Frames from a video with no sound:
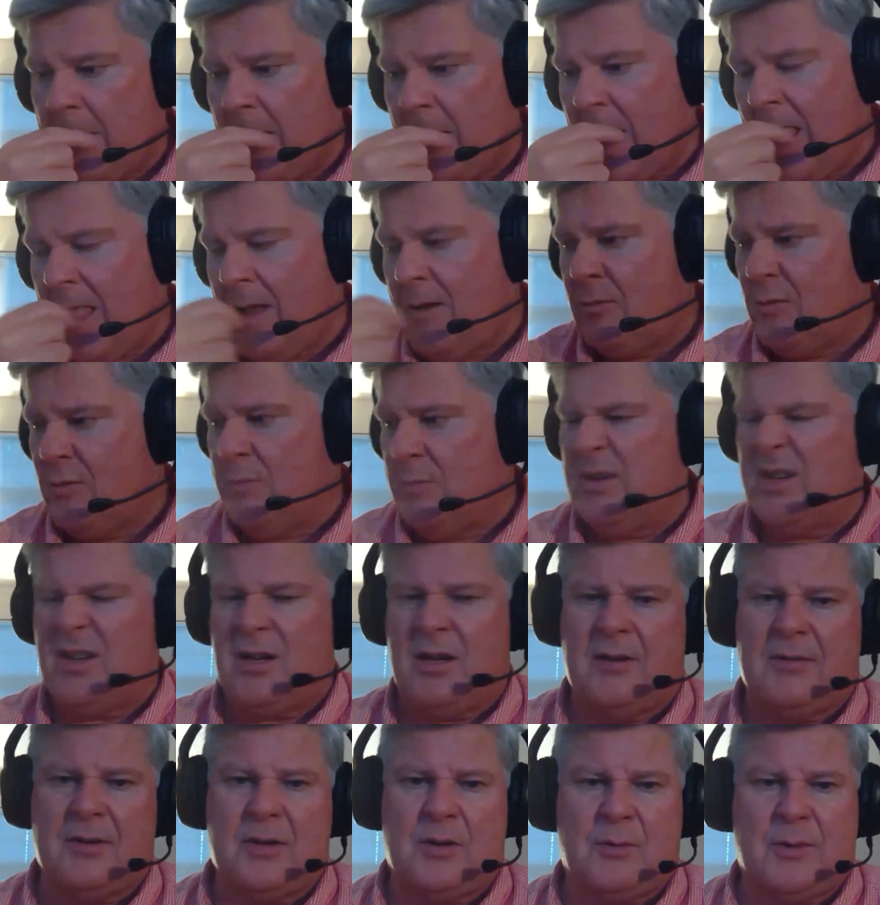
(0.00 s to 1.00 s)
We've been hovering
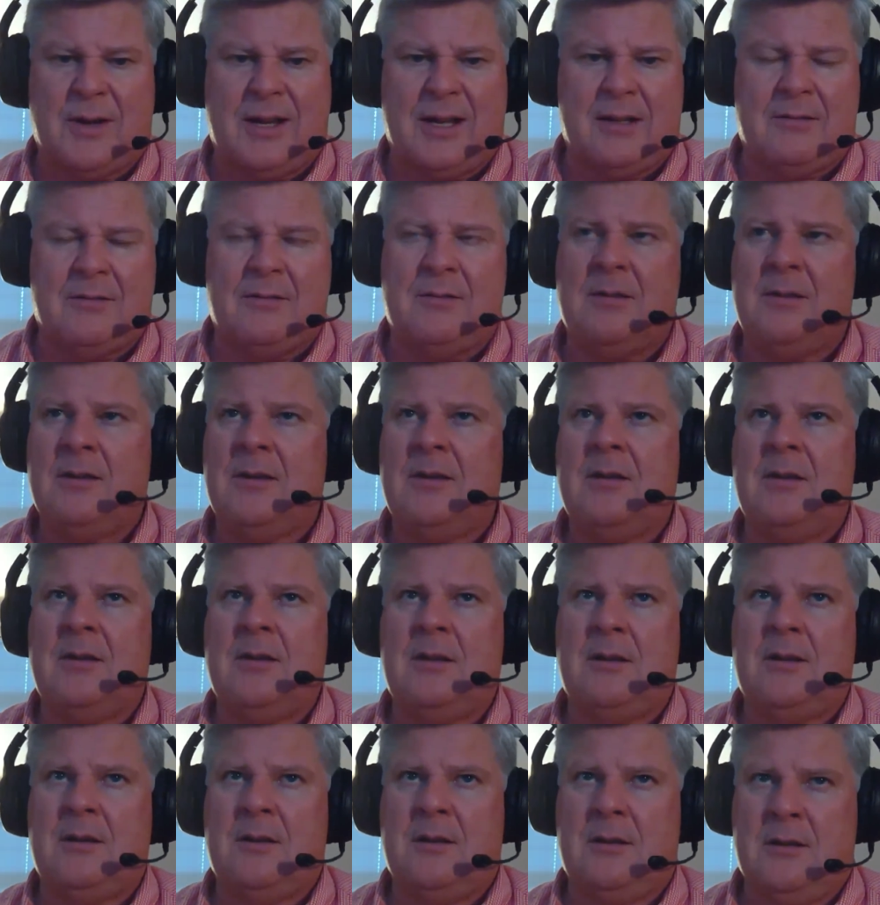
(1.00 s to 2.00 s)
around
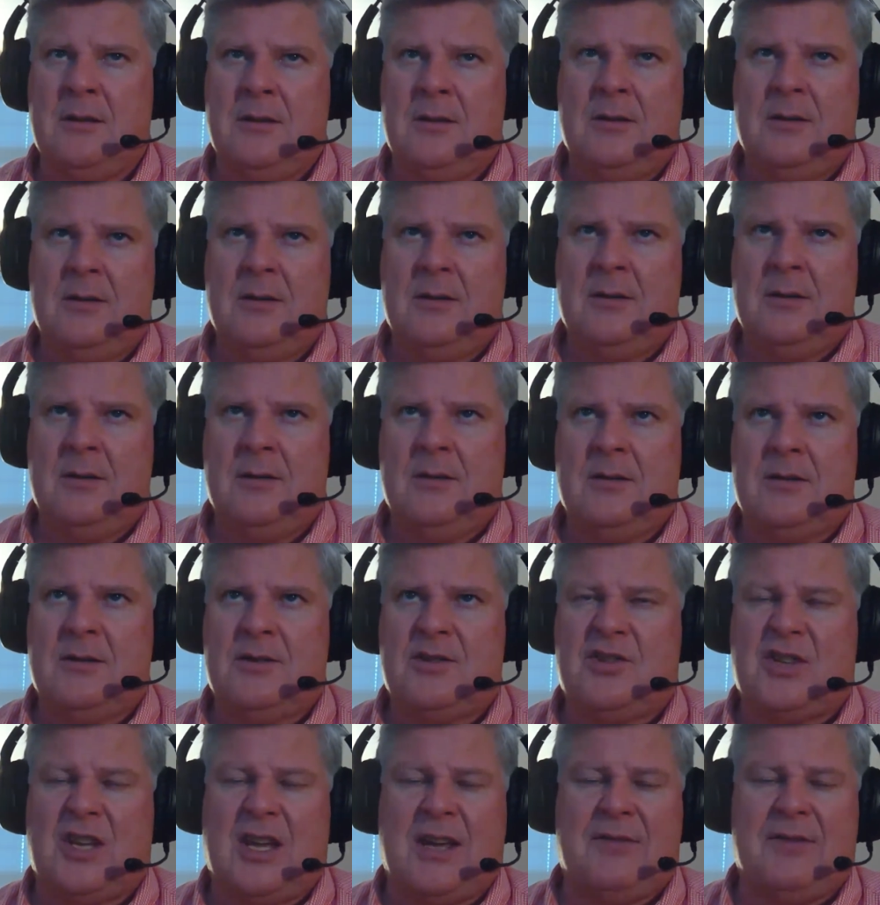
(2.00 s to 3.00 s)

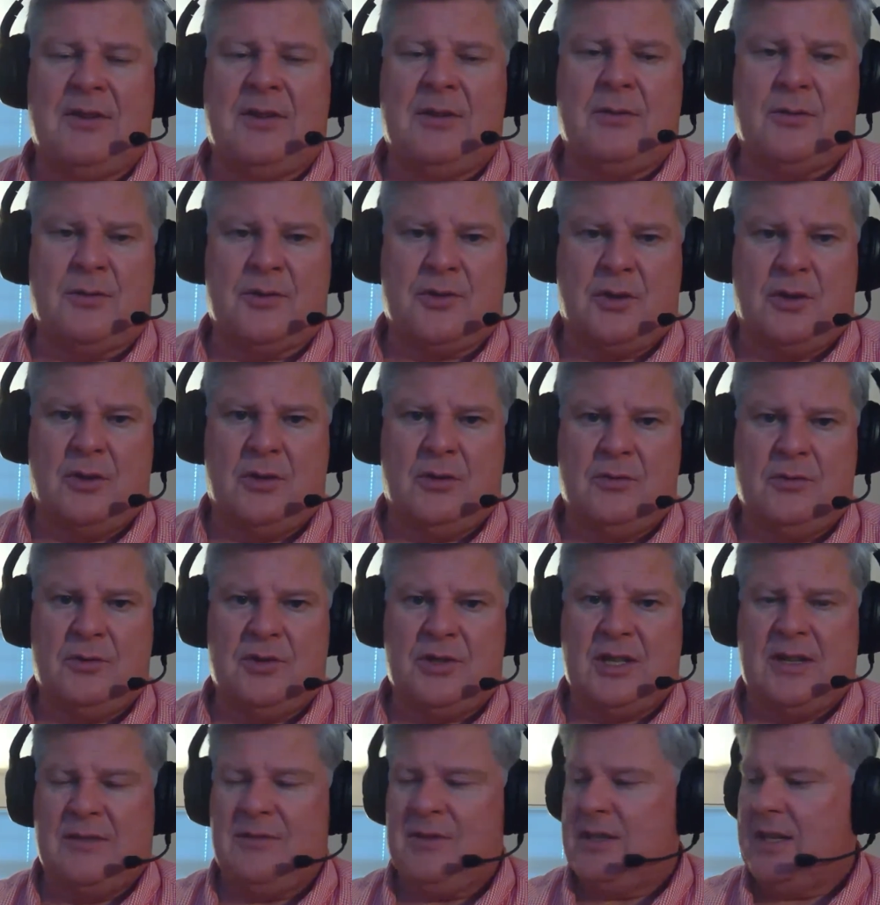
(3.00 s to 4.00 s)
7
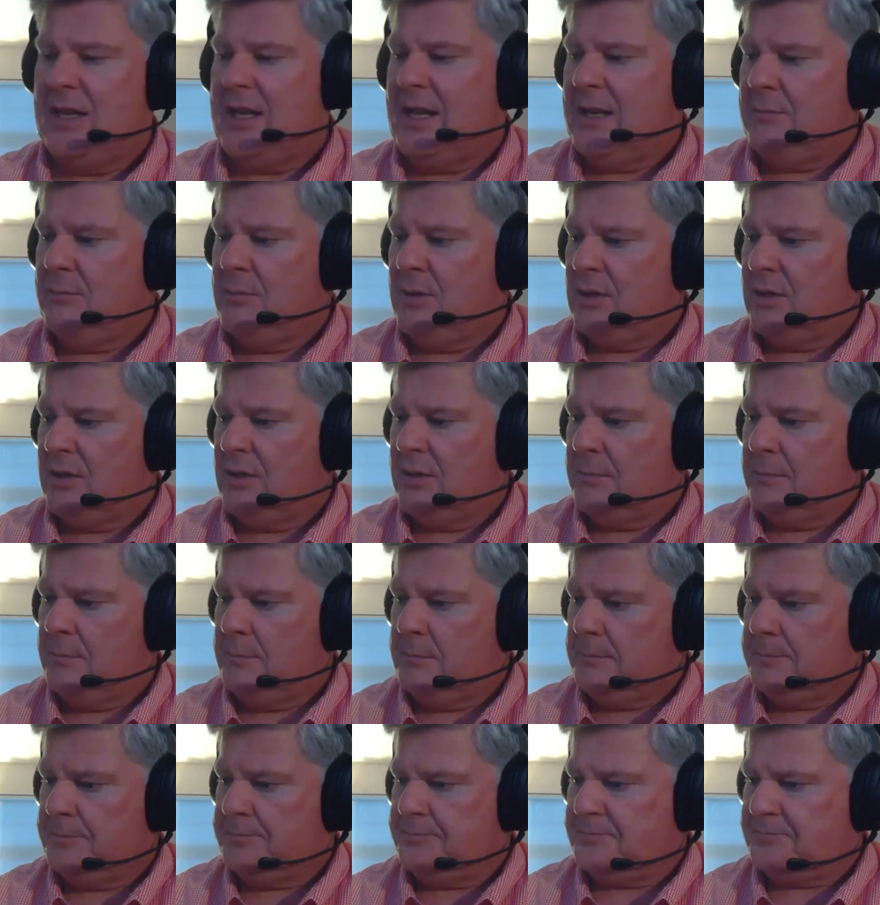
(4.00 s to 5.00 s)
to 8 million.
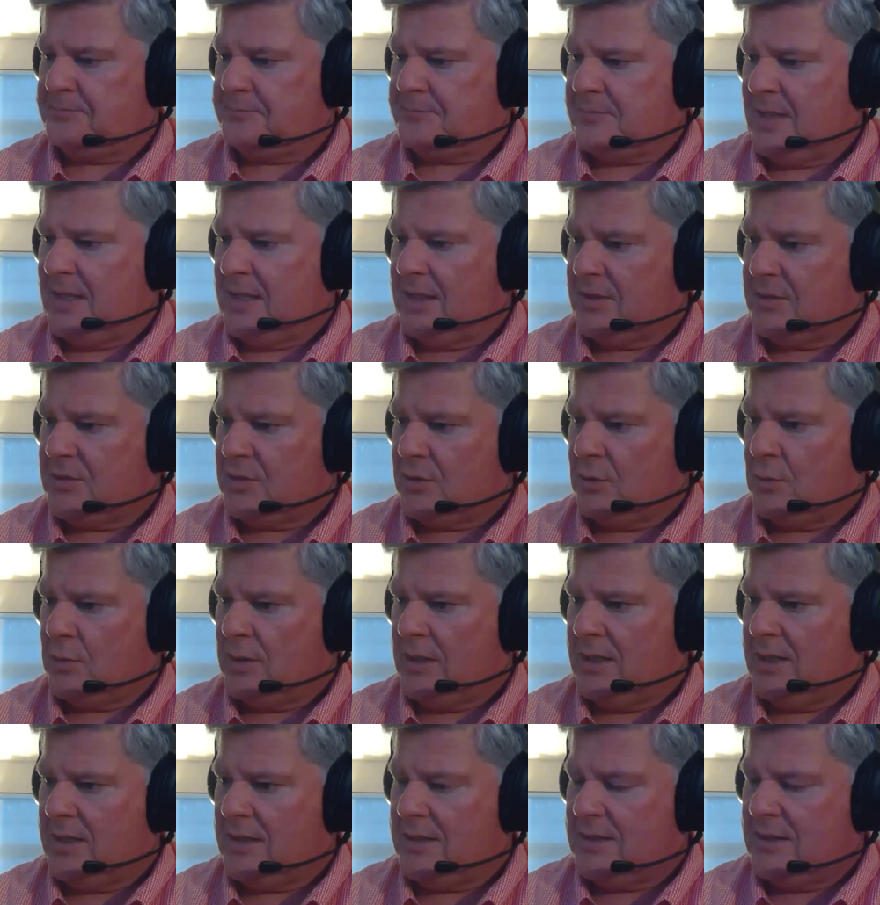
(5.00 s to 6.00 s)
And so we hit
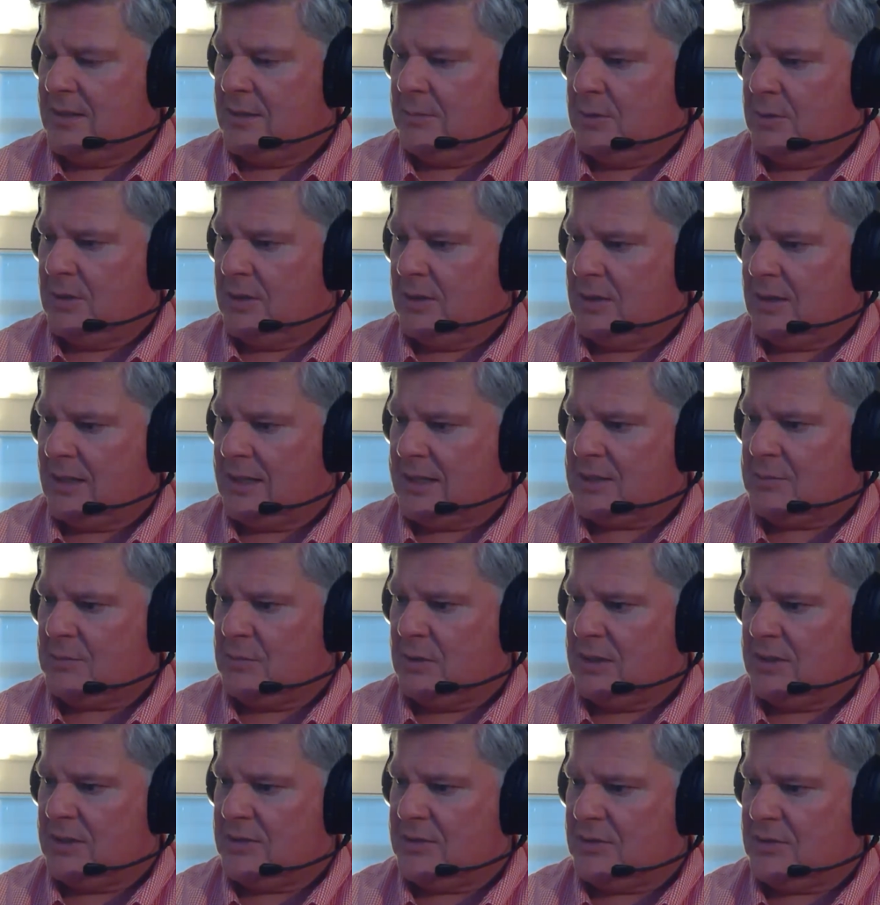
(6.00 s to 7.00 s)
10 million last month.
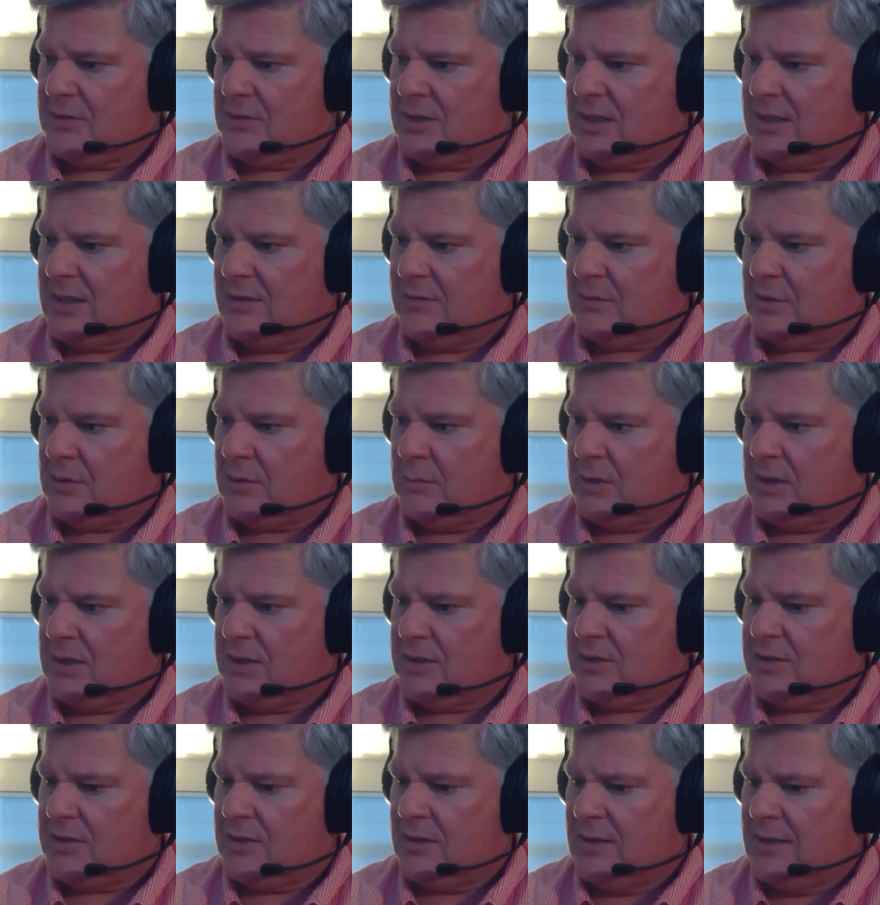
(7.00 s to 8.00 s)
So thank you very much
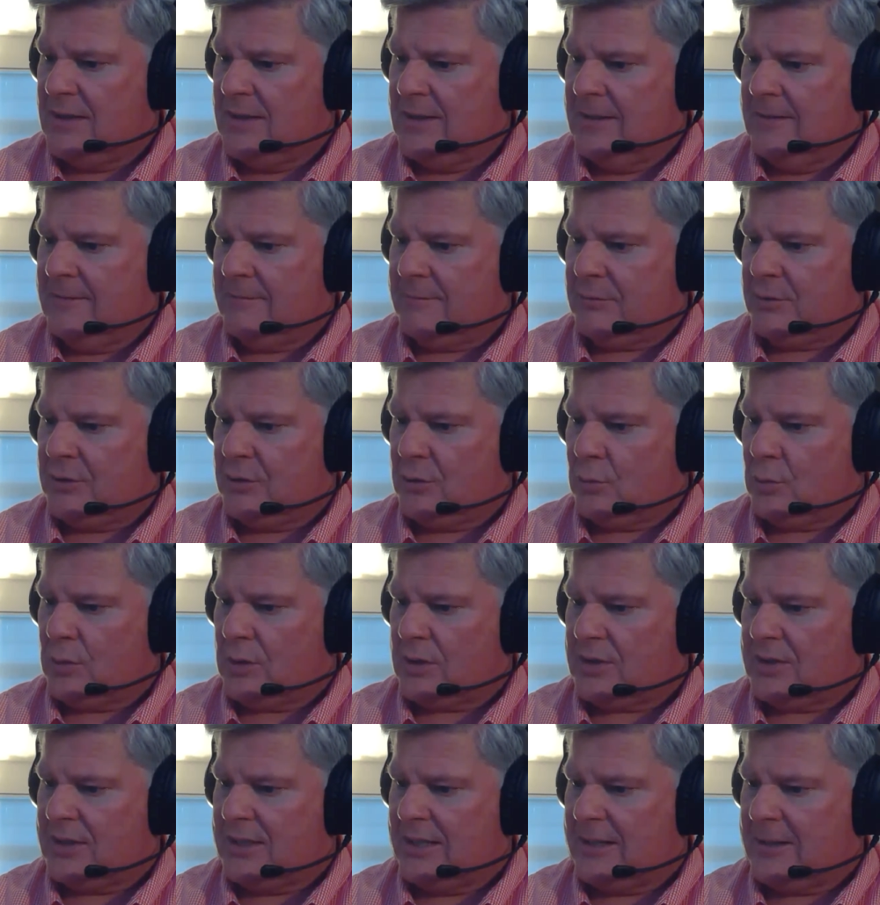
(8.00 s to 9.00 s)
for your work
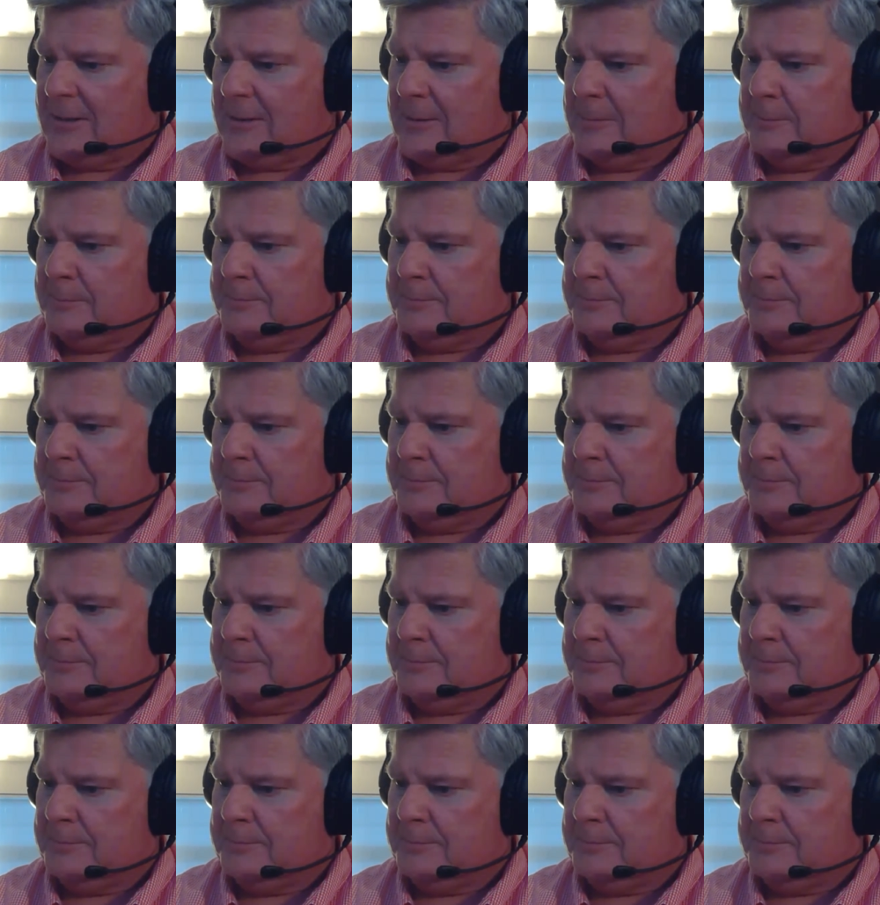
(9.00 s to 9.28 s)
there.